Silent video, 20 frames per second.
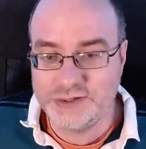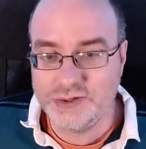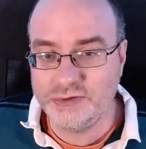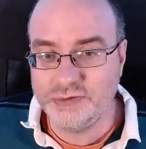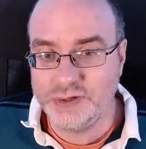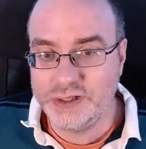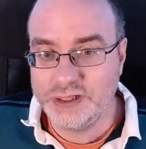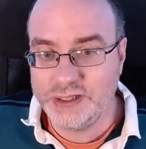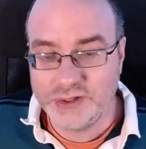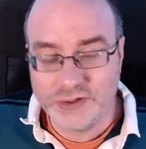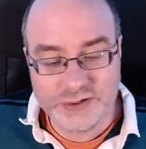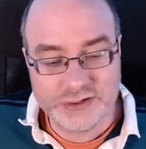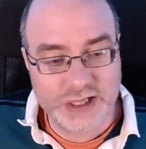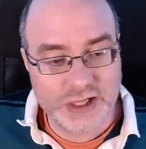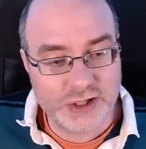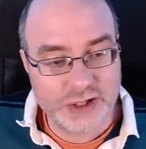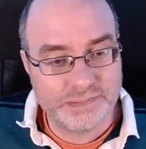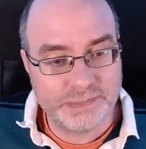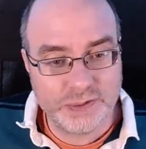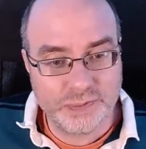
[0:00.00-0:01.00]
really gone
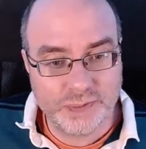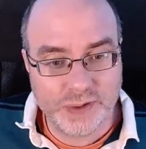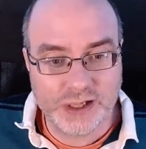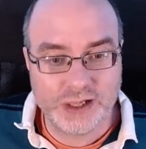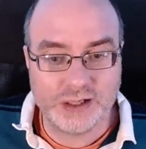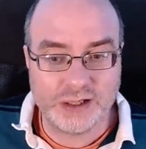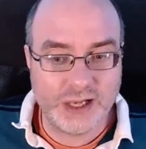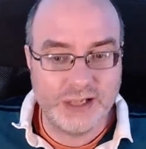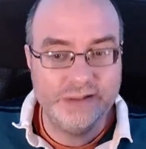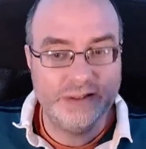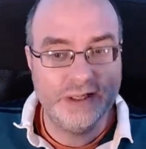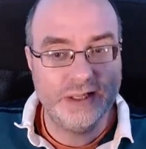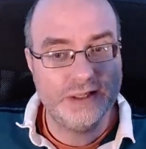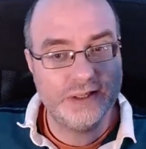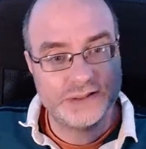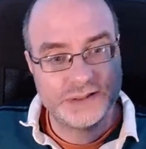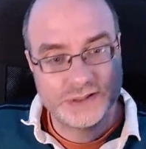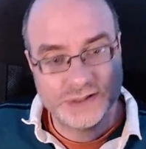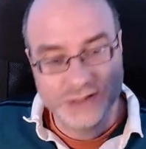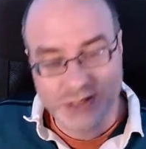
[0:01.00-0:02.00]
terribly well, and then I
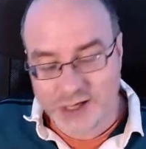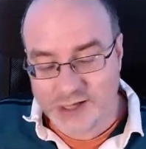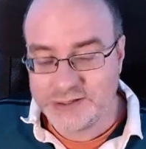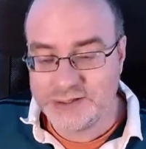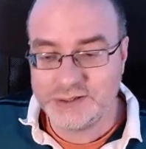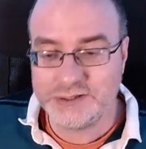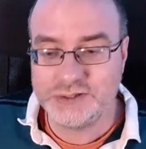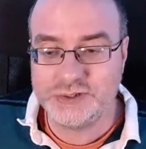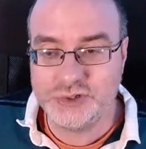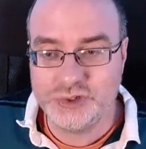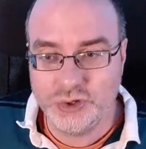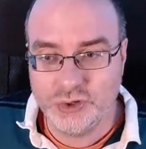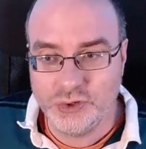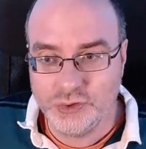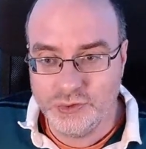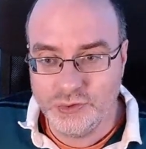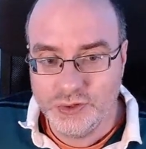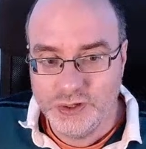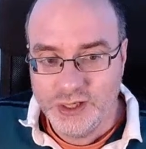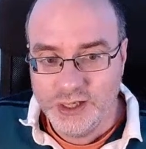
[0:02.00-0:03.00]
started the
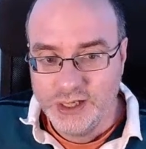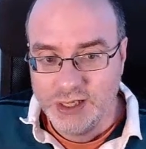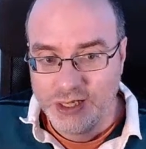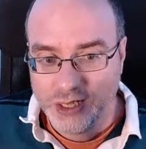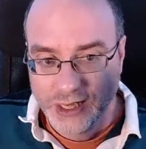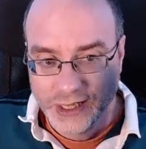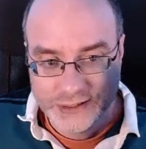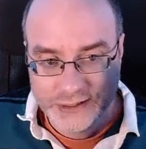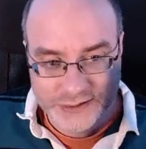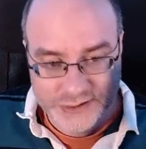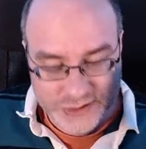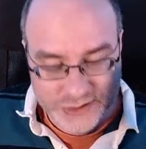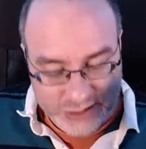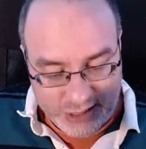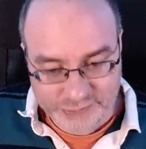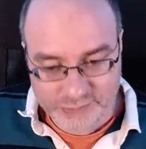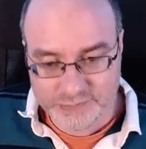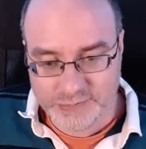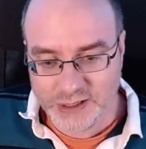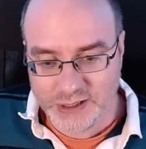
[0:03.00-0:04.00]
show, and
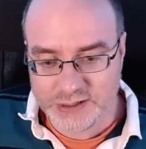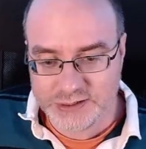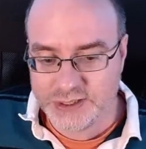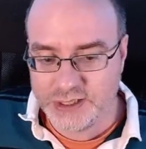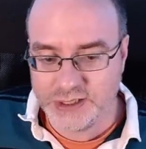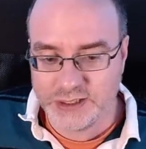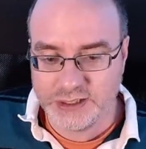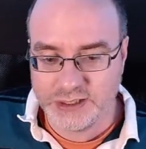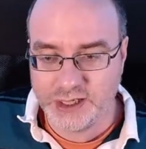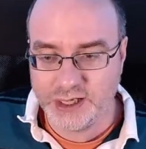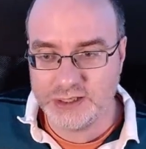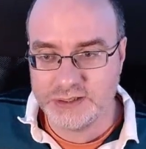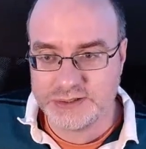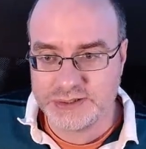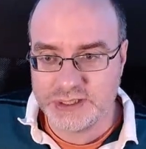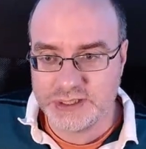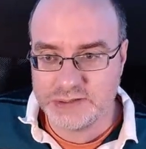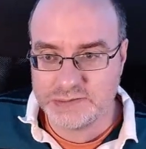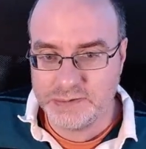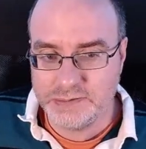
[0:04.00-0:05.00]
7 minutes in, Kyle
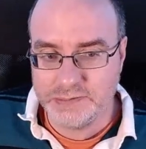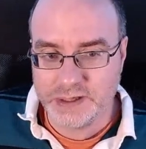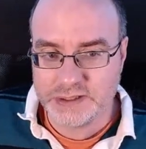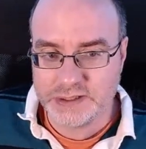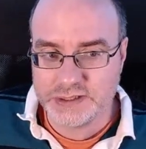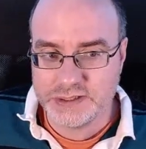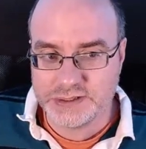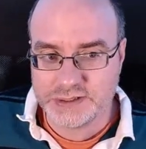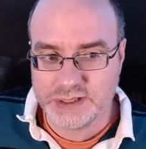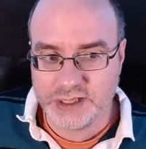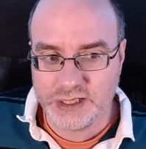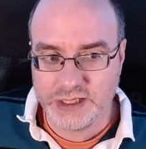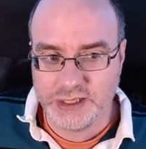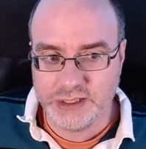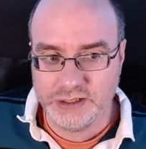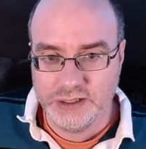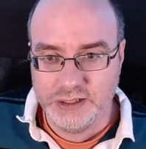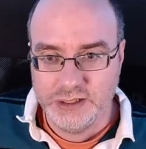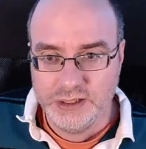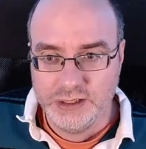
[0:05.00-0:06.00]
sends me a message
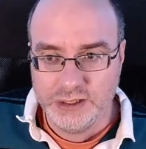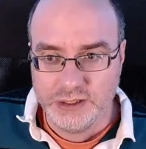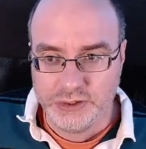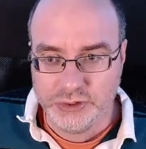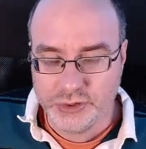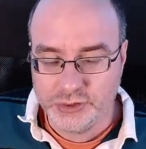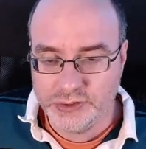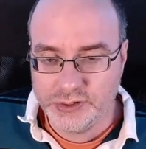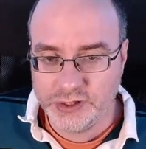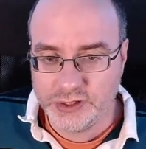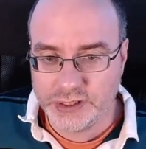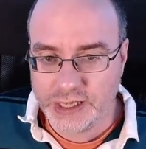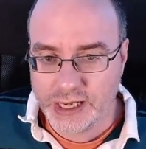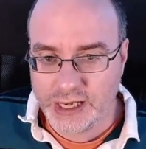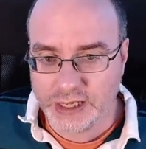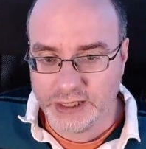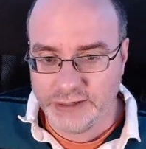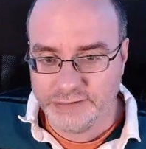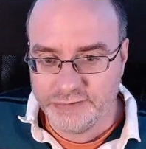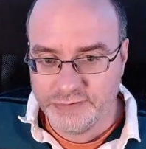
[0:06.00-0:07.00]
saying, "You're not
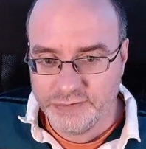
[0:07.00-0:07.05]
live."